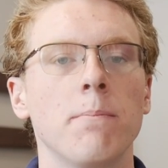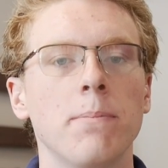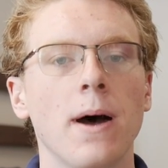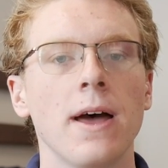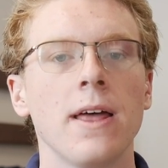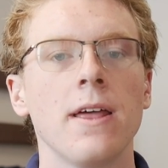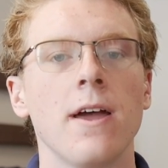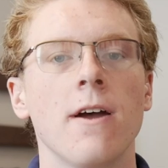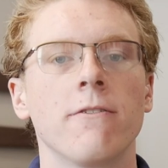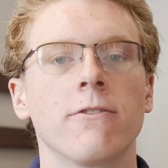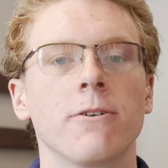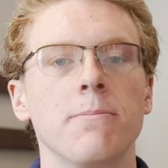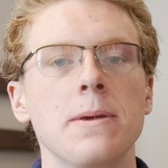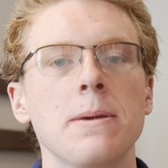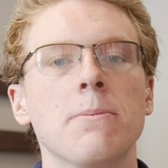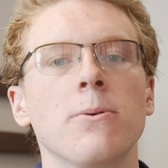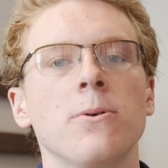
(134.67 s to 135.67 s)
but for
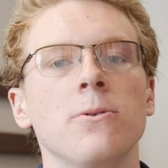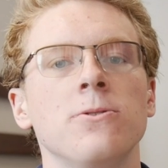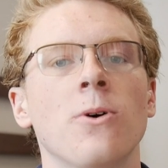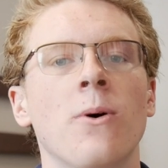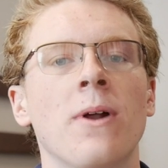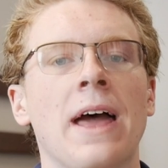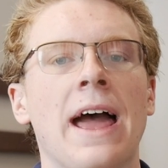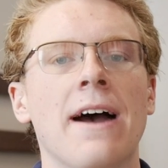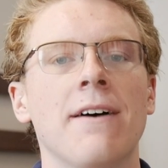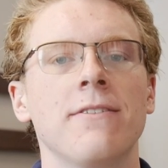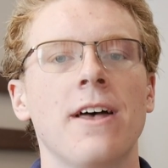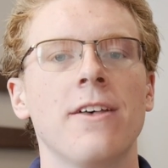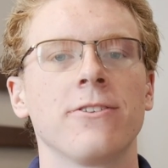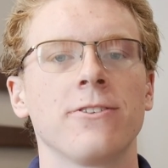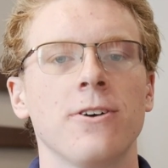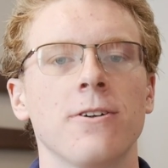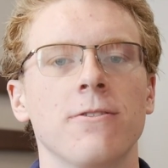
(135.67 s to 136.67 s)
people who don't have
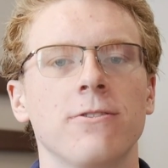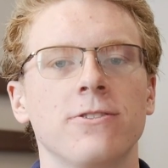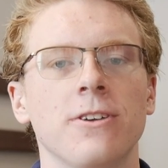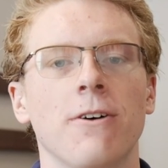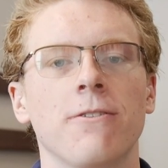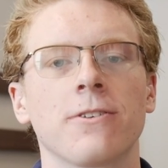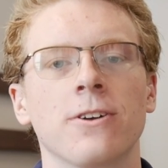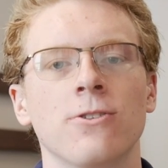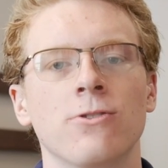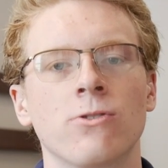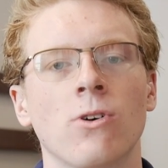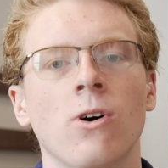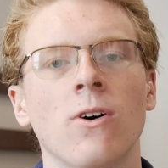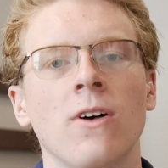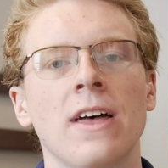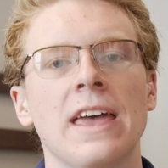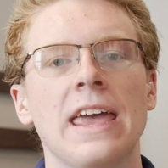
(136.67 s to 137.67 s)
as good of
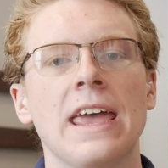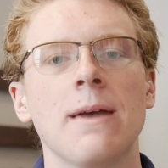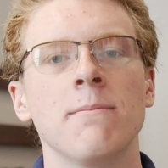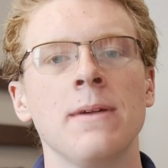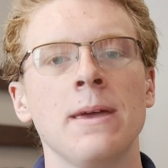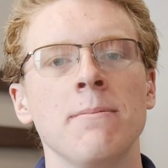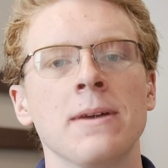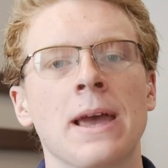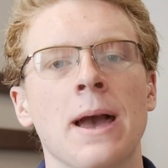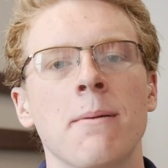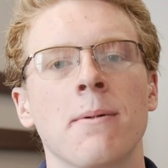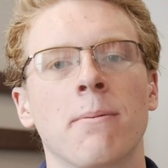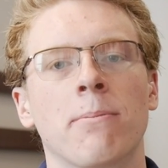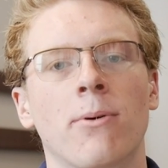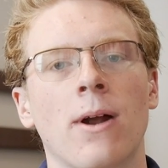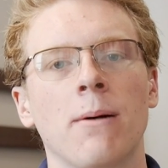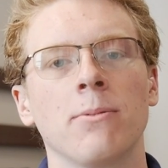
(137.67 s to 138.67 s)
self-control, it may become
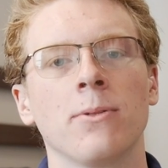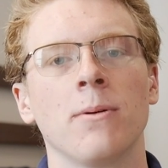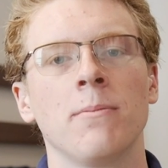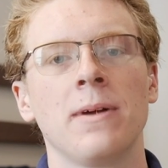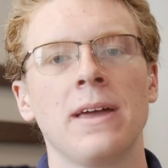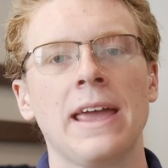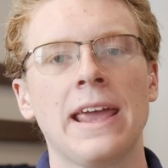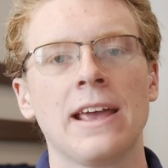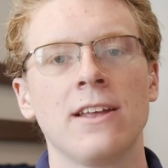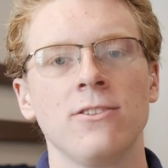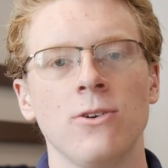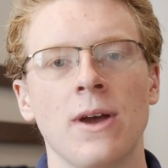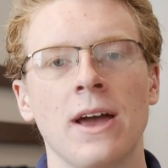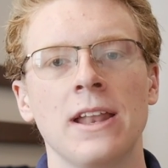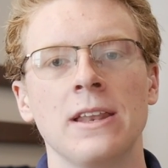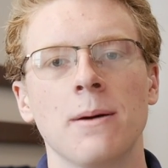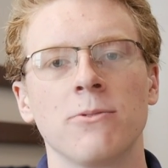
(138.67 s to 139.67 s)
a problem and
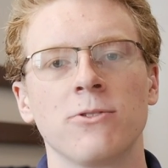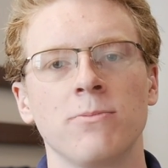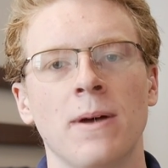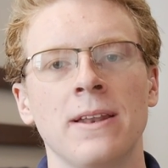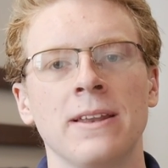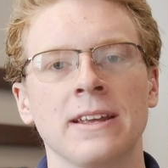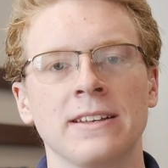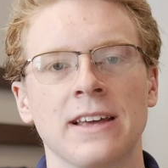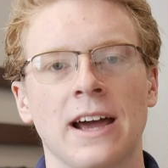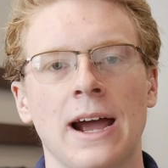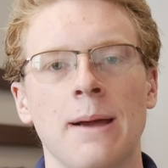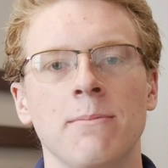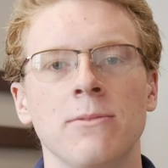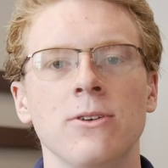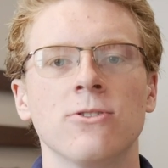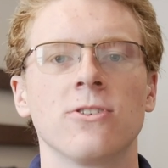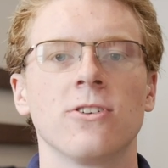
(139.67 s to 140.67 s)
you end up spending
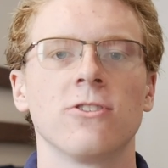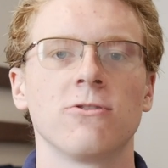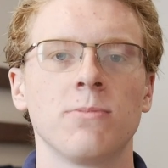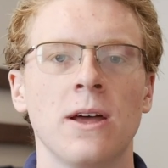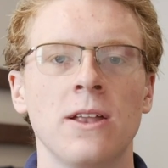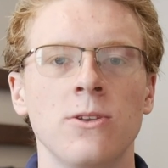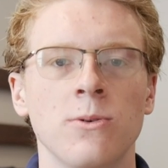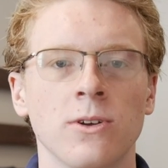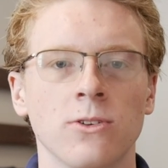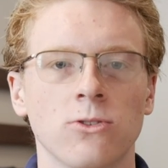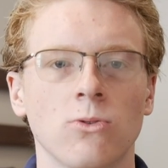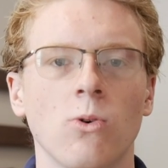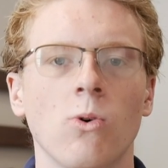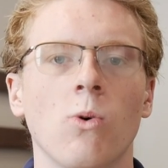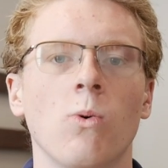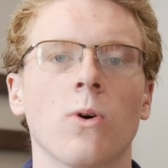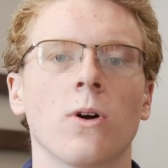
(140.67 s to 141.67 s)
time that you should have spent doing
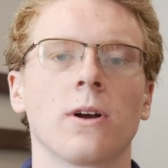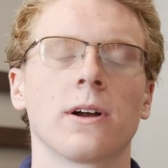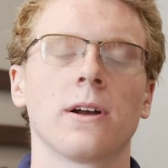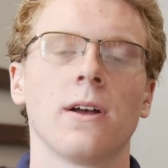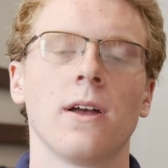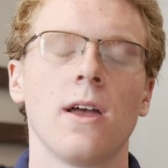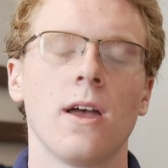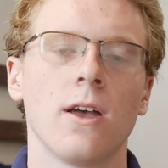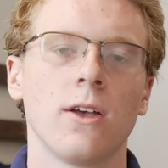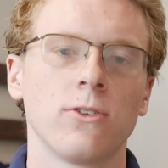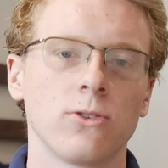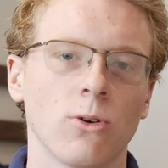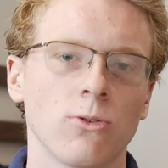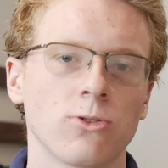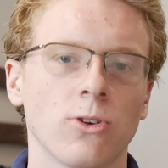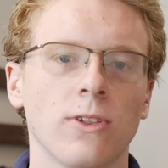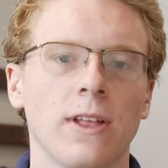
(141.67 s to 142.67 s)
schoolwork
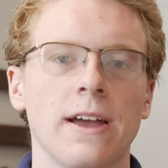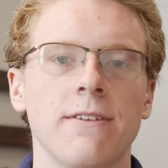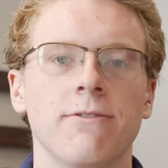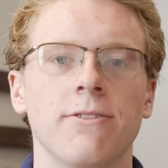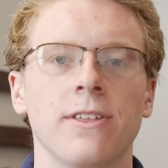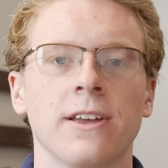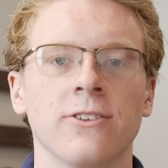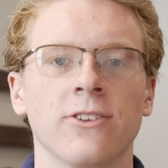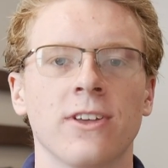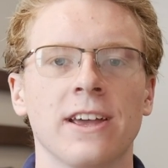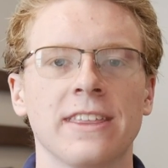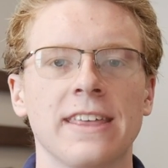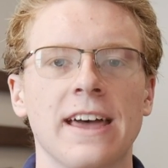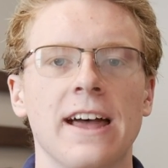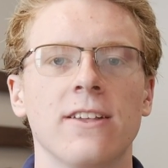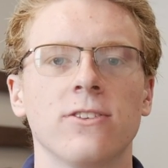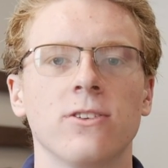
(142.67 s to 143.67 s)
social life, things like
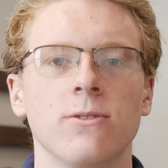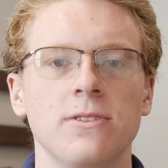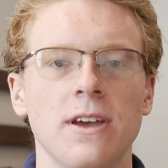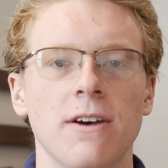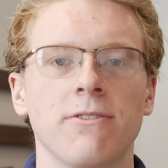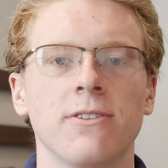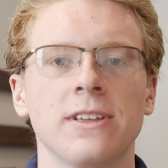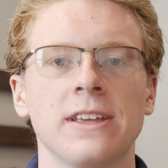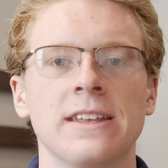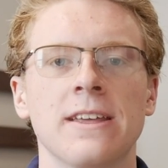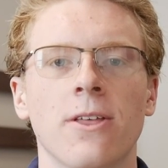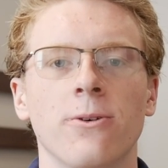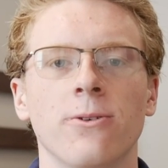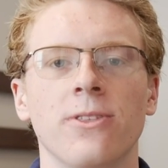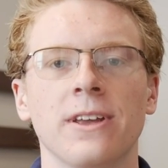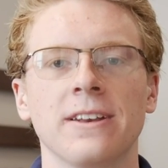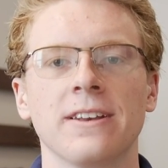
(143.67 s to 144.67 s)
that. So definitely
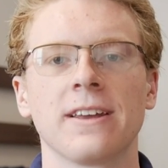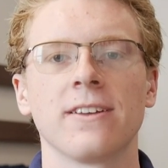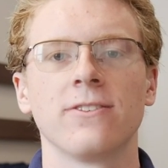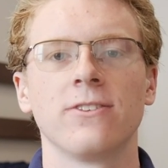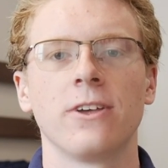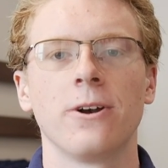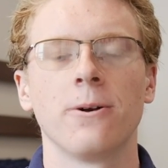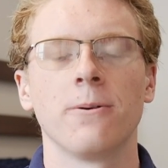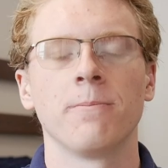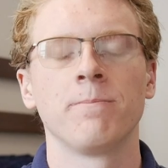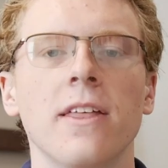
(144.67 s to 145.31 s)
another thing to consider.